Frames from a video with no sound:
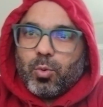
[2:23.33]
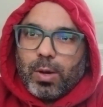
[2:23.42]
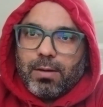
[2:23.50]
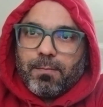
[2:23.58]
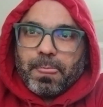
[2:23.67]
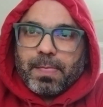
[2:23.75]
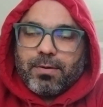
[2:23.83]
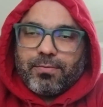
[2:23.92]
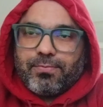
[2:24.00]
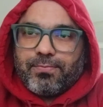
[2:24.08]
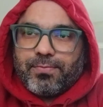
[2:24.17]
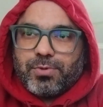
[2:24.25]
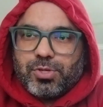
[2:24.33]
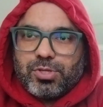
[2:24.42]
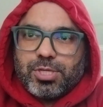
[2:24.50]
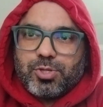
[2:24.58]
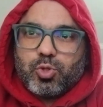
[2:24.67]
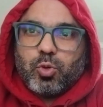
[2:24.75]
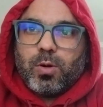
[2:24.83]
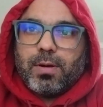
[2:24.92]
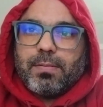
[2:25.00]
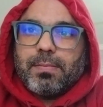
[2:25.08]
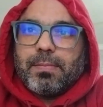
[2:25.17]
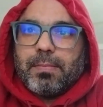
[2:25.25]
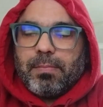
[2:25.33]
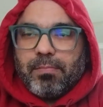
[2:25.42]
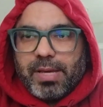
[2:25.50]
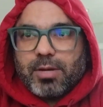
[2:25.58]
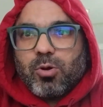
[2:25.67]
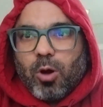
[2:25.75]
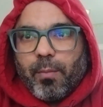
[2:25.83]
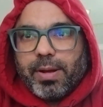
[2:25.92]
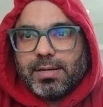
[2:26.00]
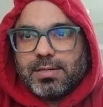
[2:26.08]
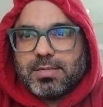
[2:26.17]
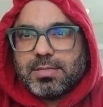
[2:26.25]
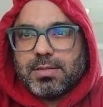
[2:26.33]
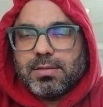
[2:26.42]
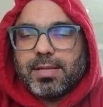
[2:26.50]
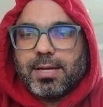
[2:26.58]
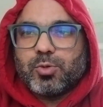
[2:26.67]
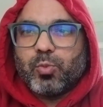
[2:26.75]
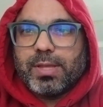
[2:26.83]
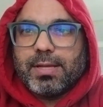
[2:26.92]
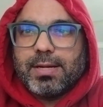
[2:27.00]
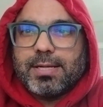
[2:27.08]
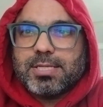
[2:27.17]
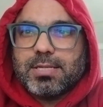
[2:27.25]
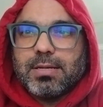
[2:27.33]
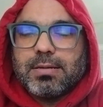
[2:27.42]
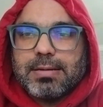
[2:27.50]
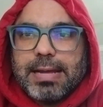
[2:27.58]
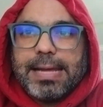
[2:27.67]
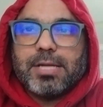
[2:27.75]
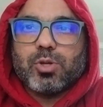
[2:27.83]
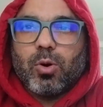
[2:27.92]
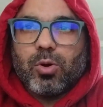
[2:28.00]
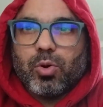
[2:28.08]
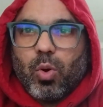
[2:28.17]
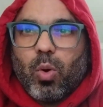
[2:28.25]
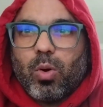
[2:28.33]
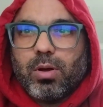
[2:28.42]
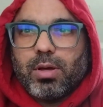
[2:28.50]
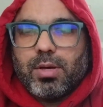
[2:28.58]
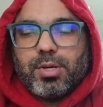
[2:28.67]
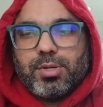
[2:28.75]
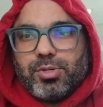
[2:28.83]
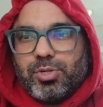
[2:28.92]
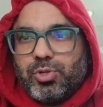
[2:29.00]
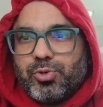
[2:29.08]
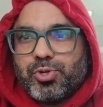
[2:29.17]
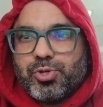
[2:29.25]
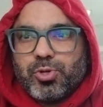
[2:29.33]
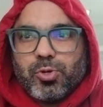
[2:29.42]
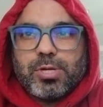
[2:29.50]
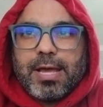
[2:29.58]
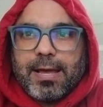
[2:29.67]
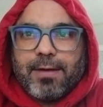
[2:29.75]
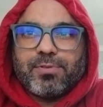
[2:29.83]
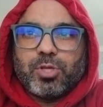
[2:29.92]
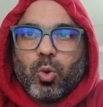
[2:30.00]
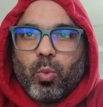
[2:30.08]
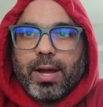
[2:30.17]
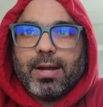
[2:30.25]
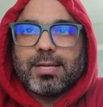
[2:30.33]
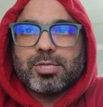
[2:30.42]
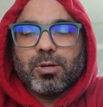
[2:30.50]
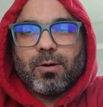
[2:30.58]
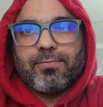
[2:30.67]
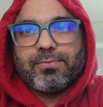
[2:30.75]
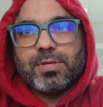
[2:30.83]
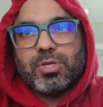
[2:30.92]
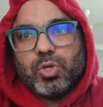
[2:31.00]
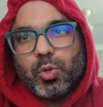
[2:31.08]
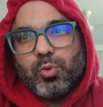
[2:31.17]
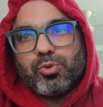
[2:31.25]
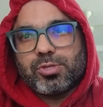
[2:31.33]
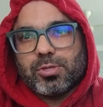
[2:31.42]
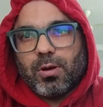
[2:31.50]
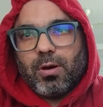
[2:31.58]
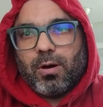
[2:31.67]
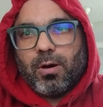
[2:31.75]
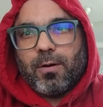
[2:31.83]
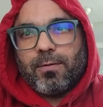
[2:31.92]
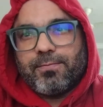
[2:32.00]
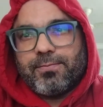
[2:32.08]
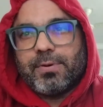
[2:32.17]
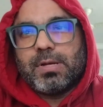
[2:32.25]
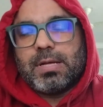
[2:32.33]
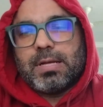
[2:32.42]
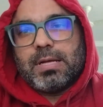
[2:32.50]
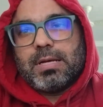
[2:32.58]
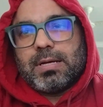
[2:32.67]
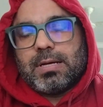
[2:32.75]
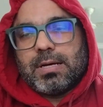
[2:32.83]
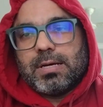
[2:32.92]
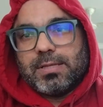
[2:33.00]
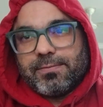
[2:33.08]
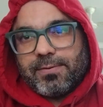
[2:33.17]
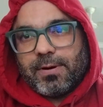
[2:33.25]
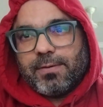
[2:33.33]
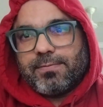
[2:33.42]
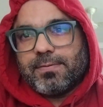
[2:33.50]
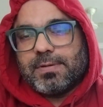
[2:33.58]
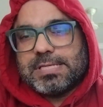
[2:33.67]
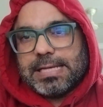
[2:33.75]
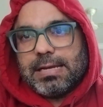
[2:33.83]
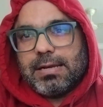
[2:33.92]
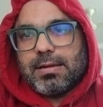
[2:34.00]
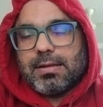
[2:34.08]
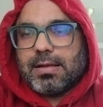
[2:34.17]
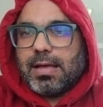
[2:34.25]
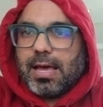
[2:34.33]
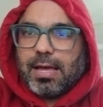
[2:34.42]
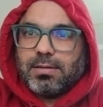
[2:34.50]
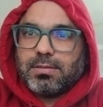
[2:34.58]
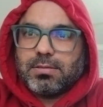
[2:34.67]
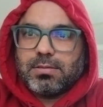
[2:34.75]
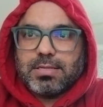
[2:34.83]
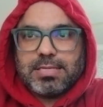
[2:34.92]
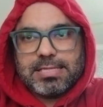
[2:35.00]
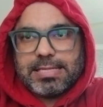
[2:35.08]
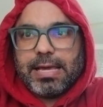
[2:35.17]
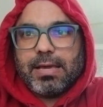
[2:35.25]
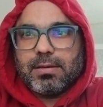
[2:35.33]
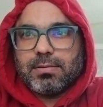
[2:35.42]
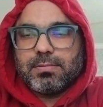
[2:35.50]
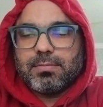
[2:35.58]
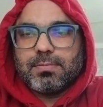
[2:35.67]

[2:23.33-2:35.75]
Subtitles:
Well, just to make a comment that whether it's right or wrong, you should have the awareness of the use of the verb tell and say,